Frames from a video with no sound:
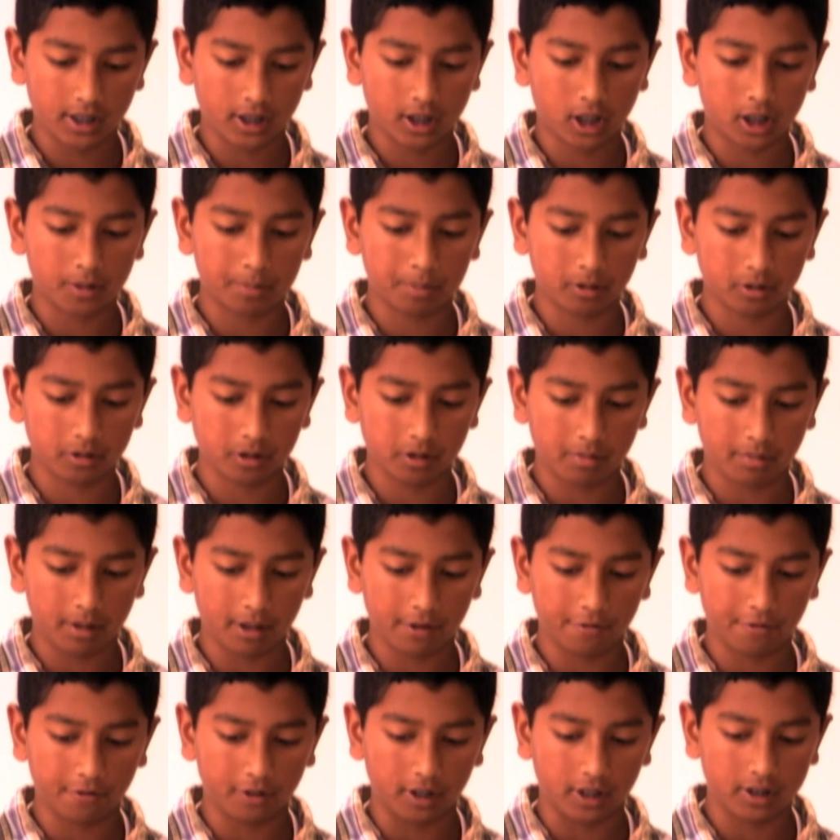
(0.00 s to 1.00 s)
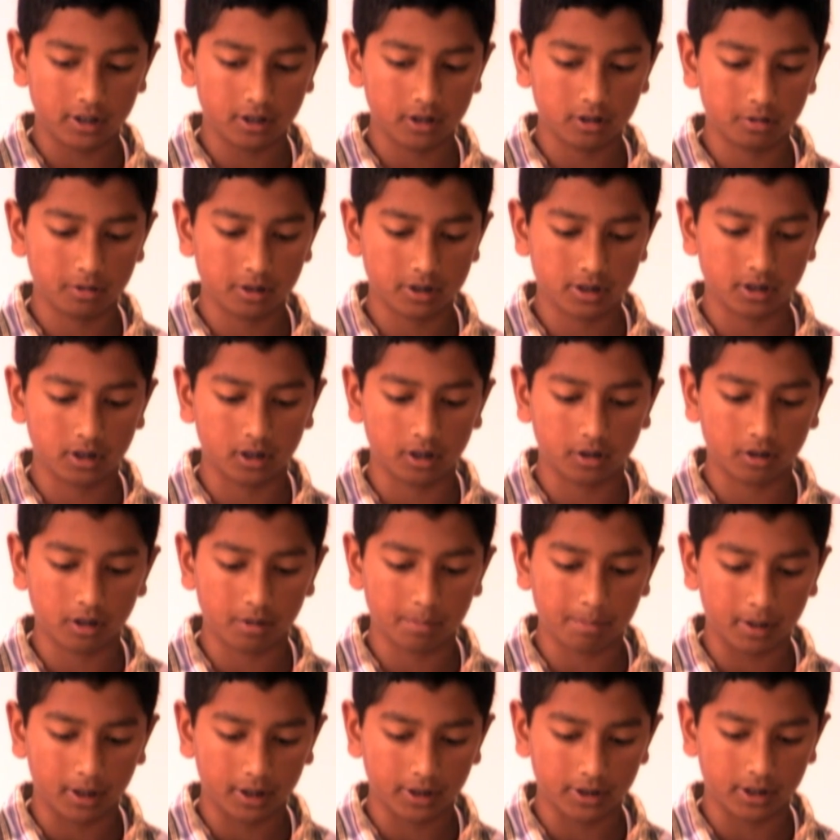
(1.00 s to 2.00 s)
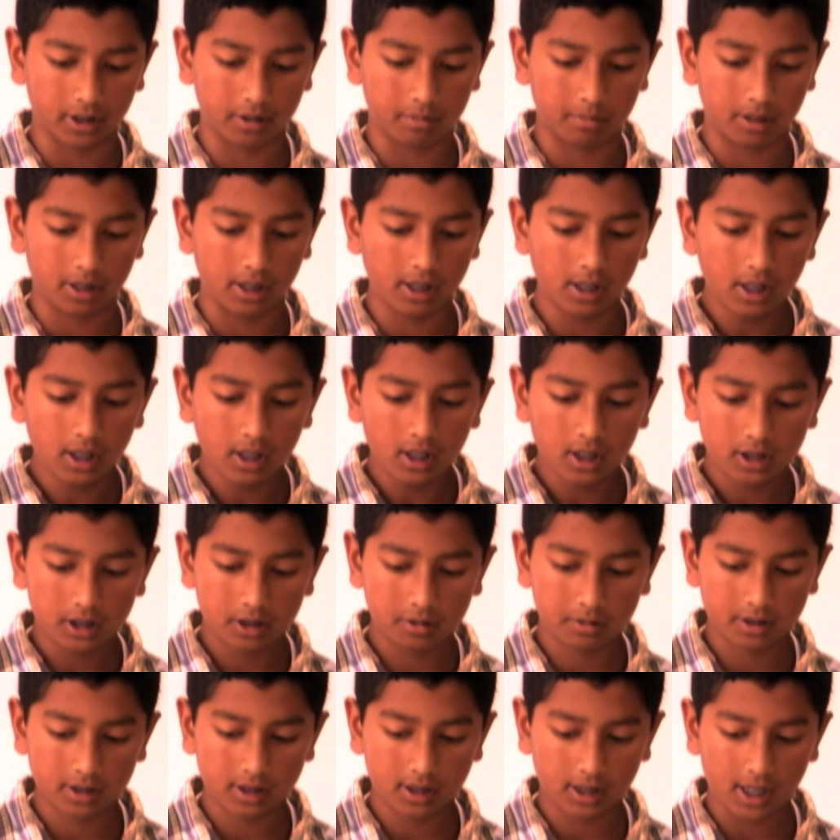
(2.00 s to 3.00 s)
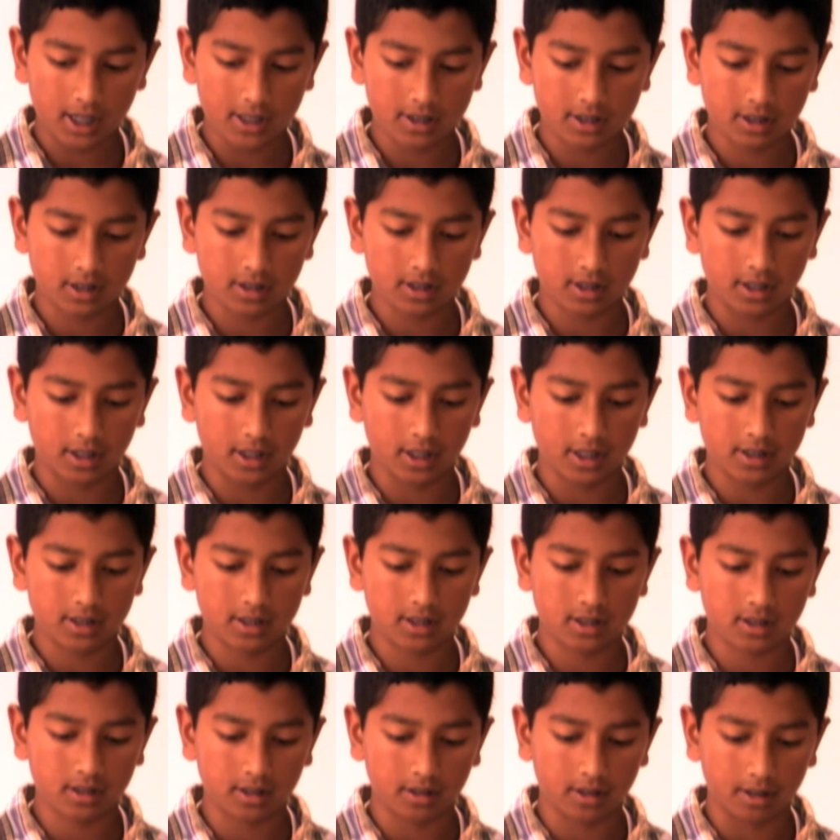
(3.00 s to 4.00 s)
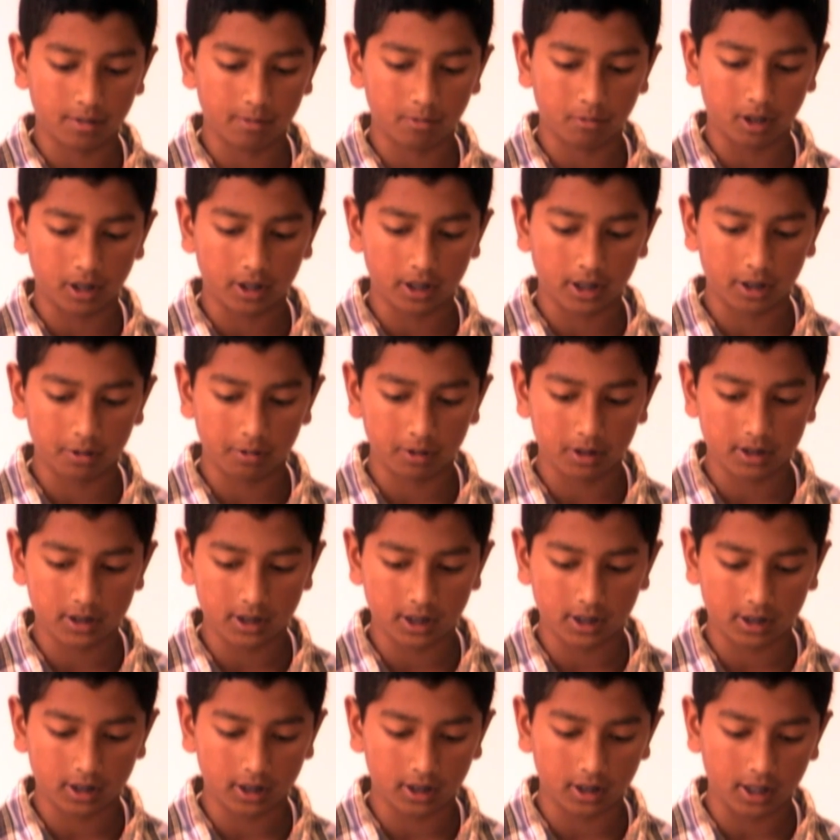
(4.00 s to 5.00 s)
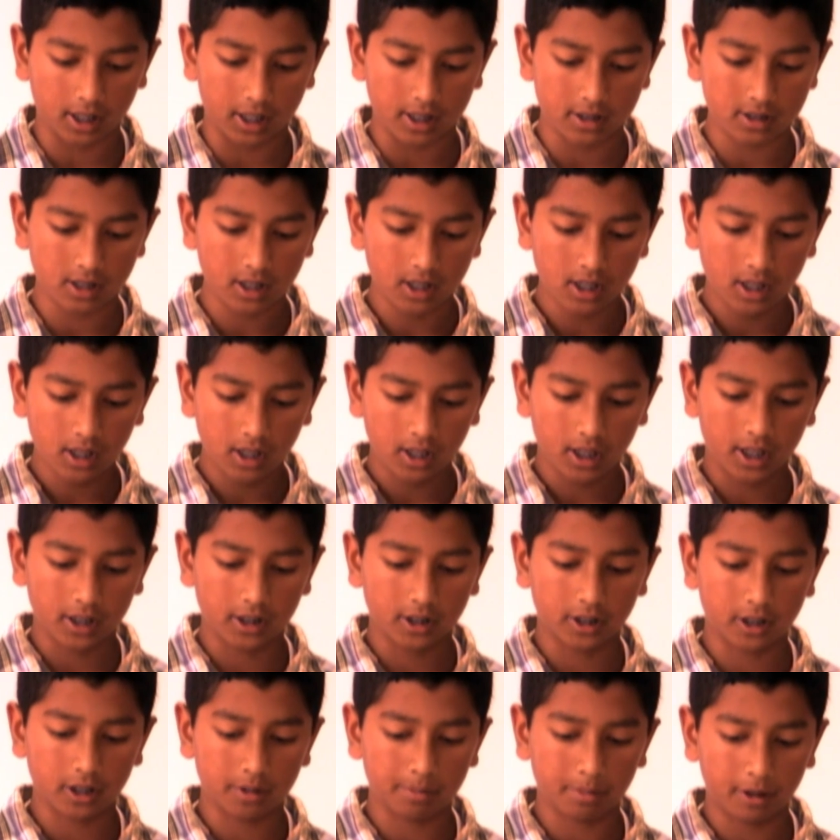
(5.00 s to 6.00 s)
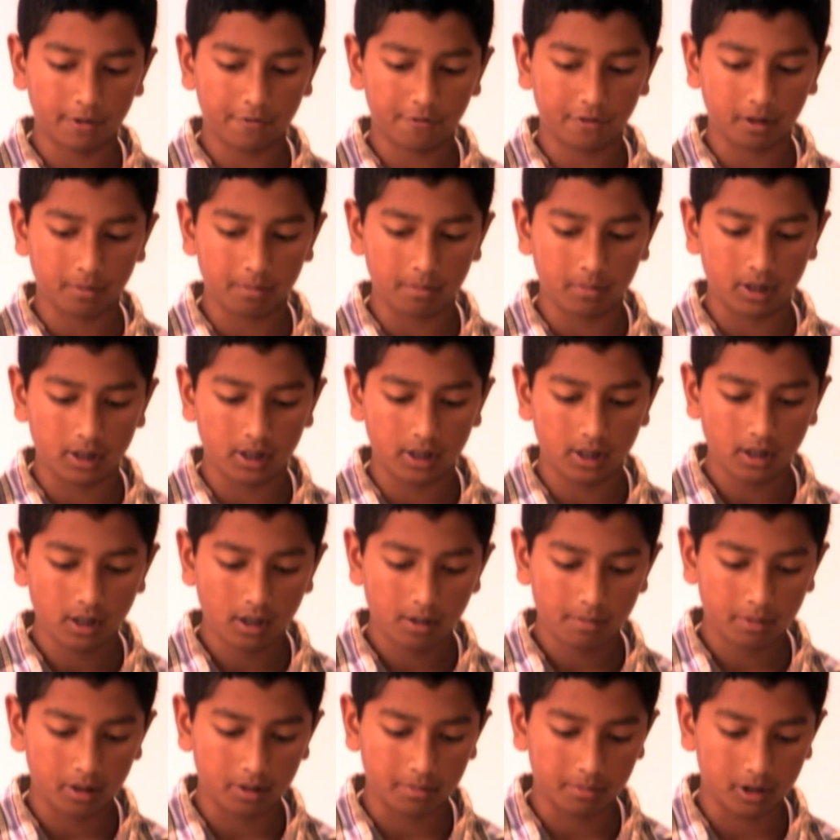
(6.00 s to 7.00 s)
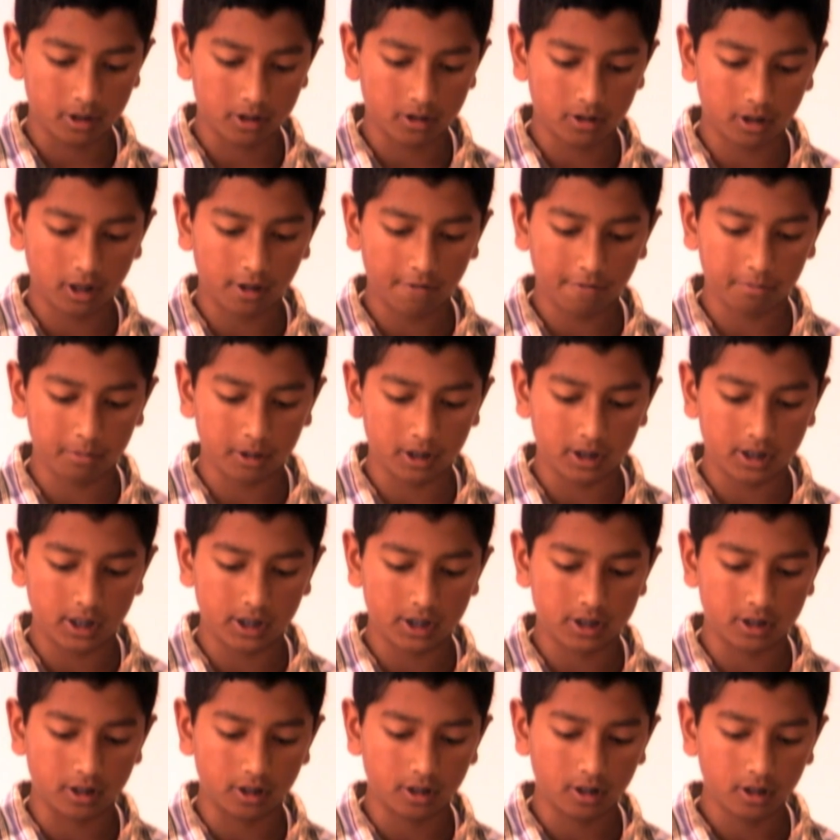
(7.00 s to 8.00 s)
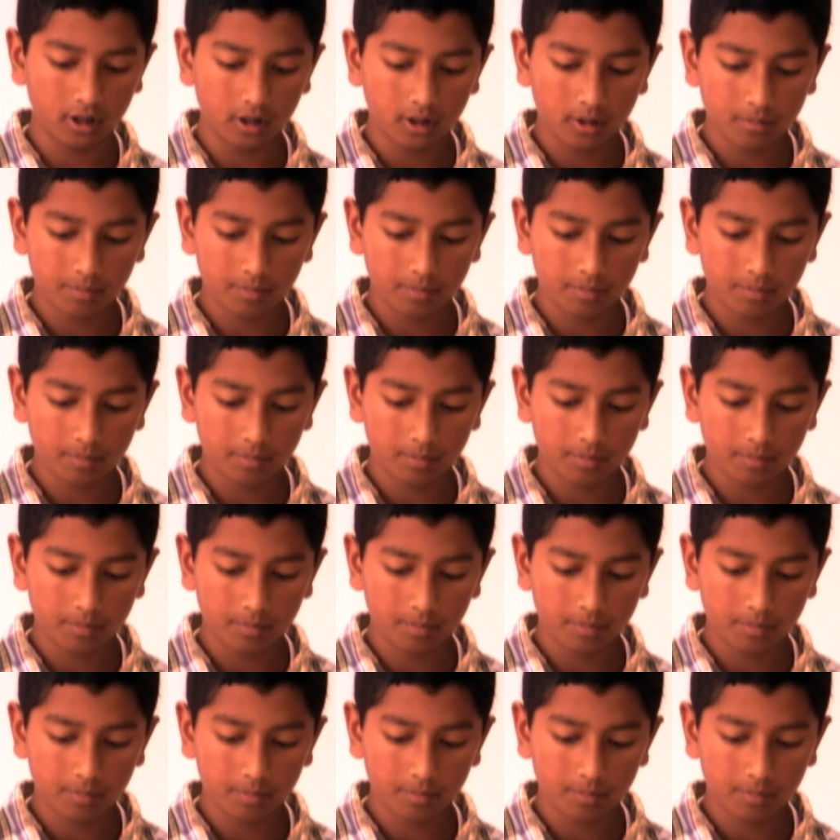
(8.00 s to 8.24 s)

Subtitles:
I carpooled with my friend, who was a lower belt than me, to his classes, and I assisted them while he would take the class and learn a bit from me, but majority from the teacher.